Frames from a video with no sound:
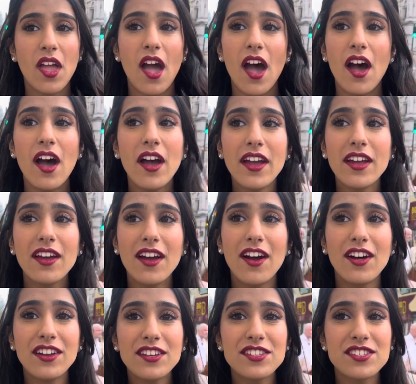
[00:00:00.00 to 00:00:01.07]

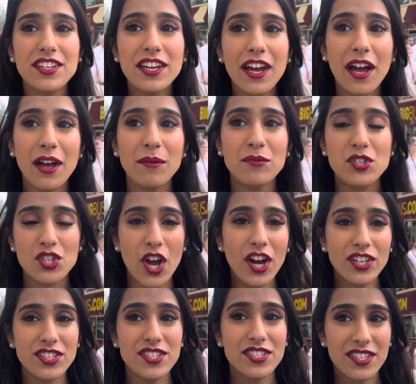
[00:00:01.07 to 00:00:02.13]
I'm
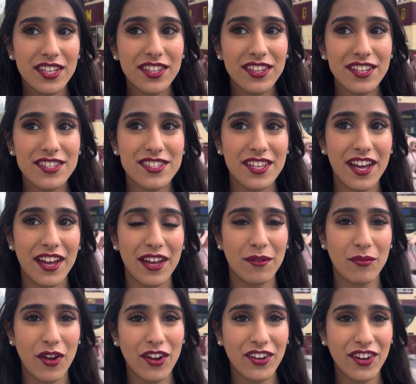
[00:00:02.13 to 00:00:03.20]
shocked to see this, that
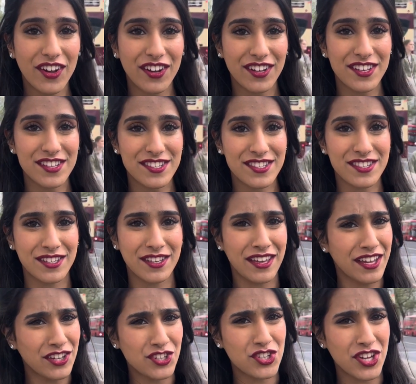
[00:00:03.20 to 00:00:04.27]
Imran Khan is
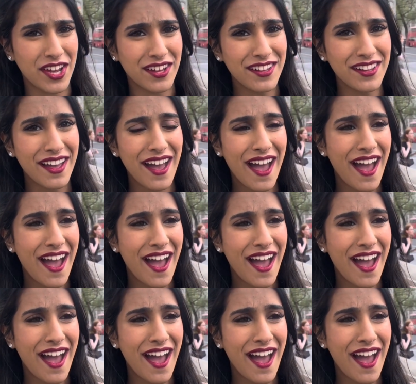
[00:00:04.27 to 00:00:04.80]
in jail.